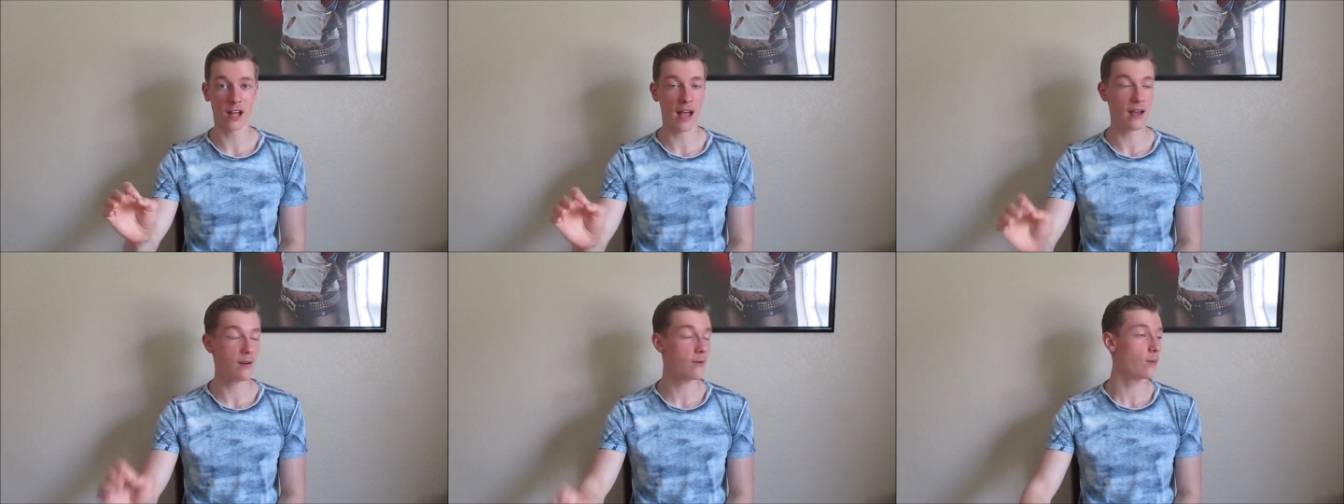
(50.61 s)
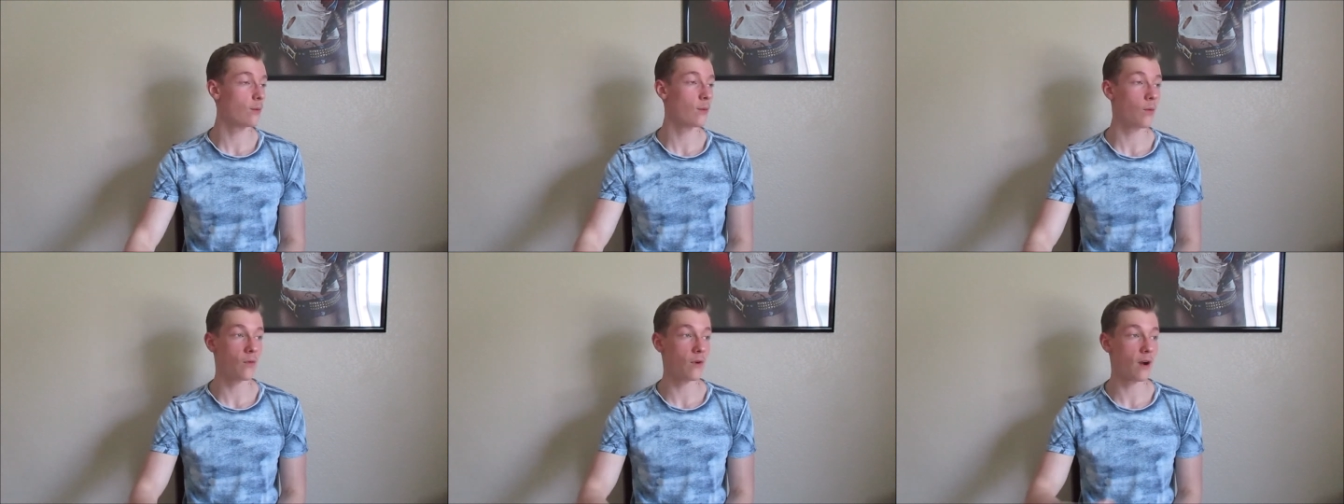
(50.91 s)
I
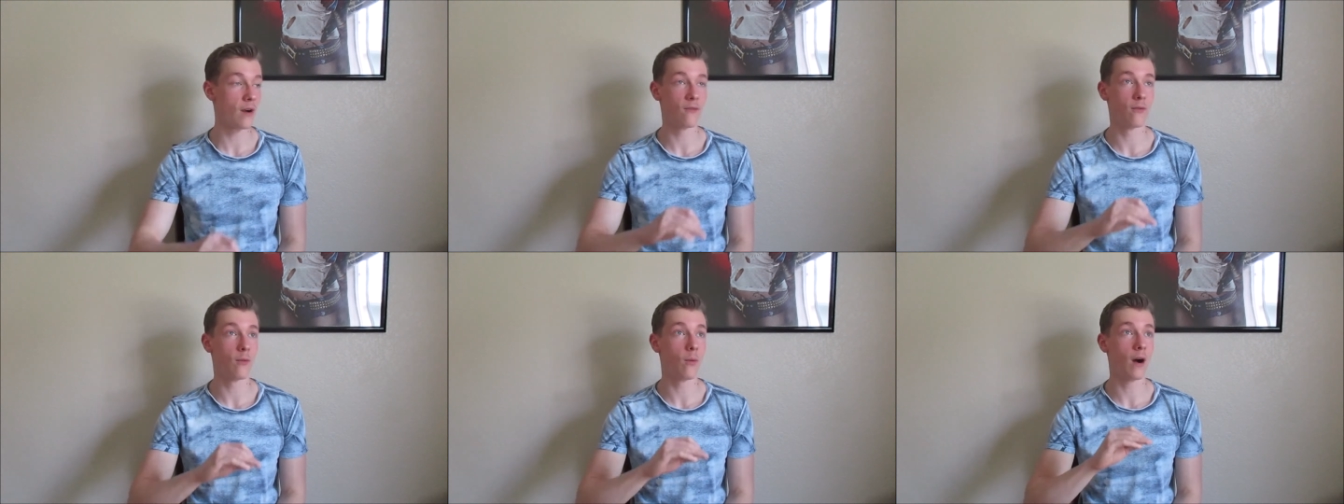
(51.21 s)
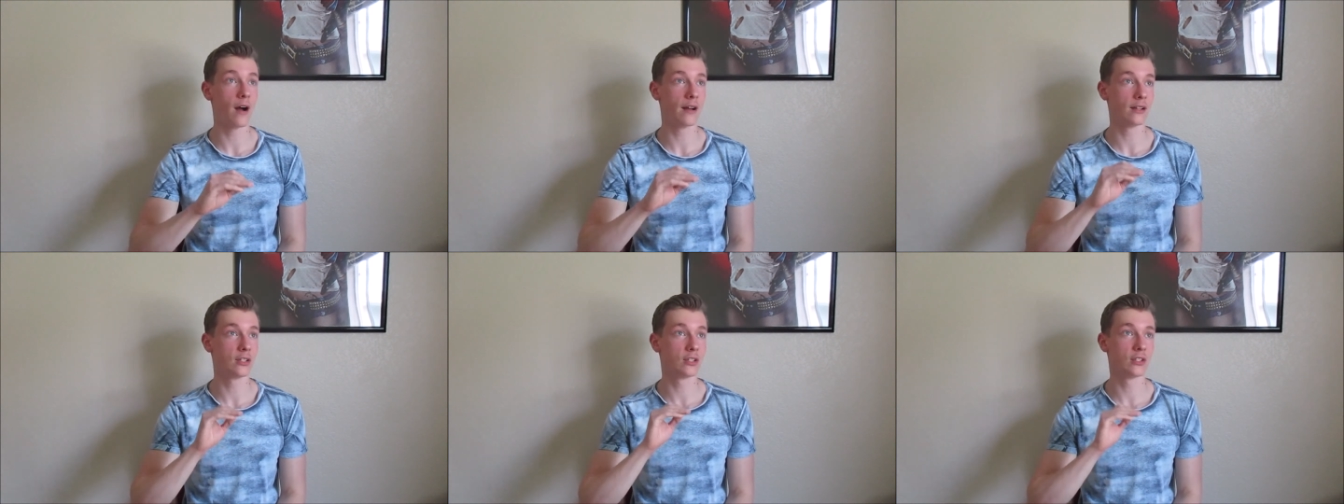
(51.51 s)
have
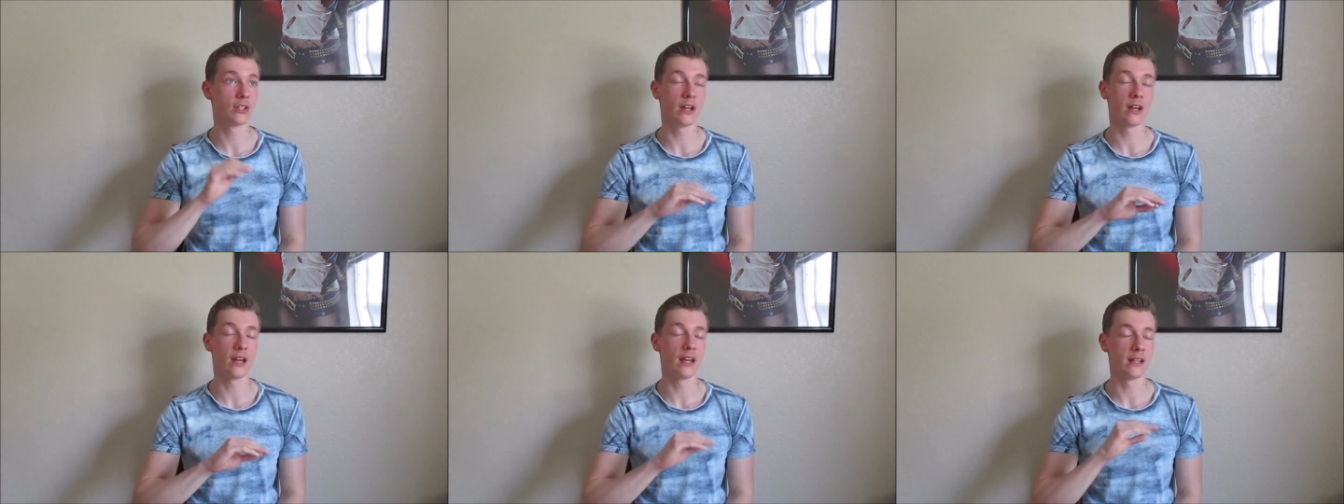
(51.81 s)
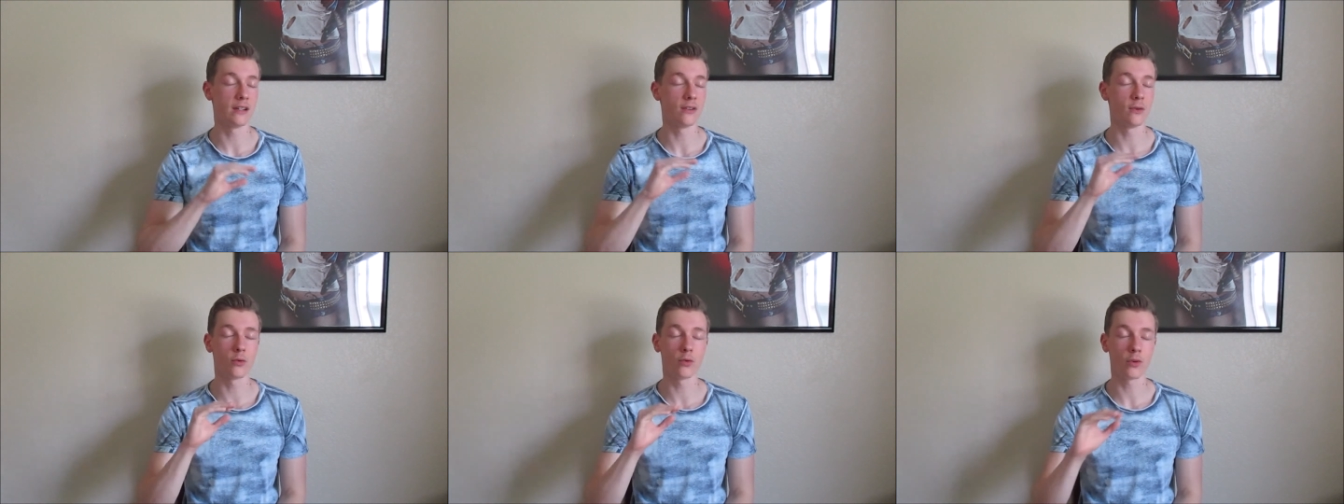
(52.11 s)
watched
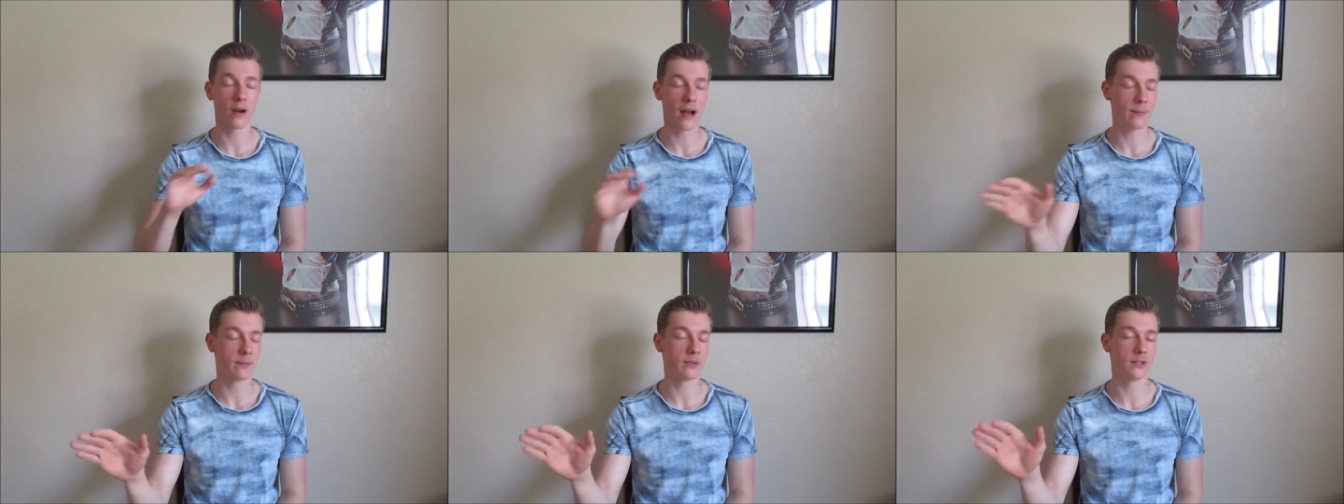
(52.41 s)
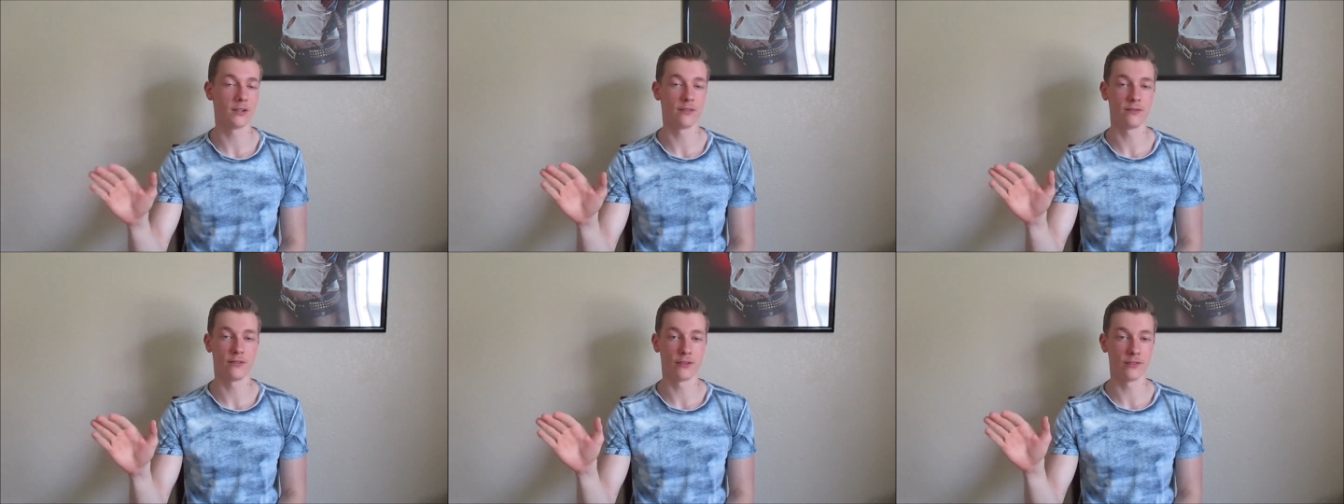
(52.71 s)
a crap
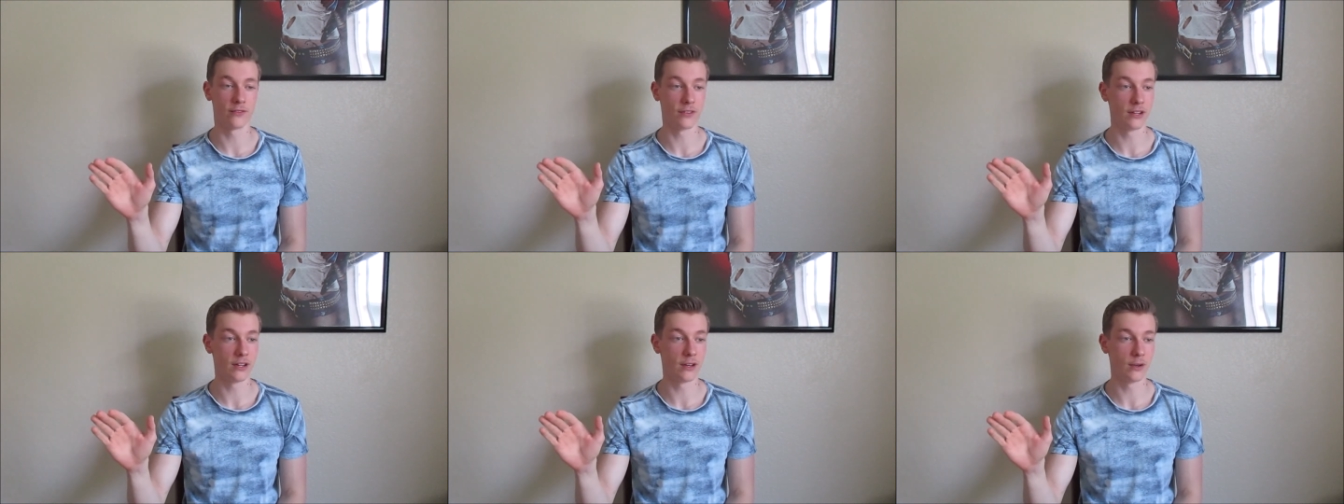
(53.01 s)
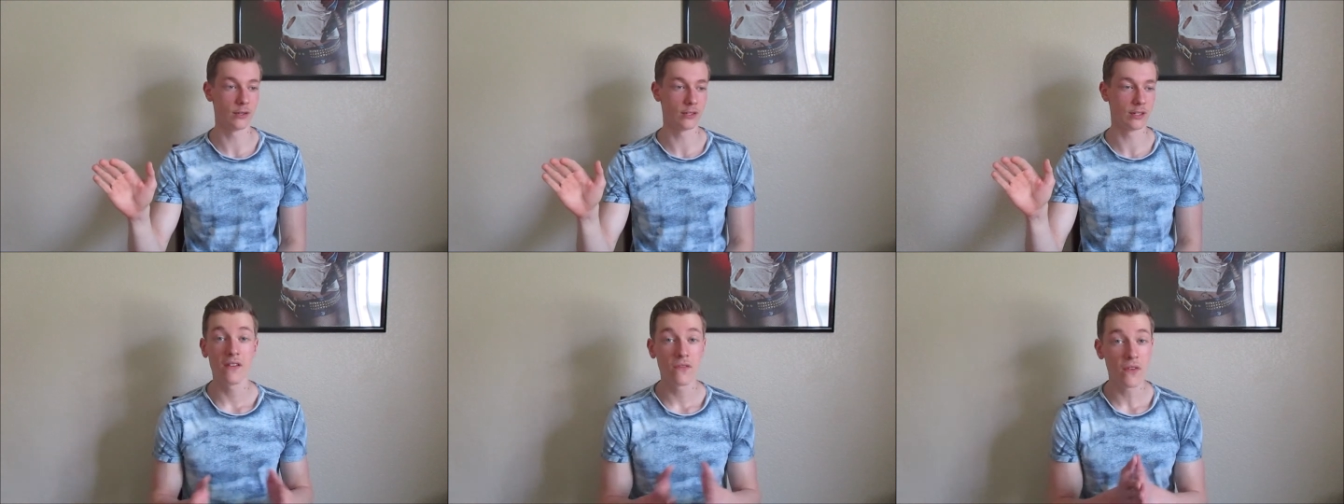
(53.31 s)
ton of your videos.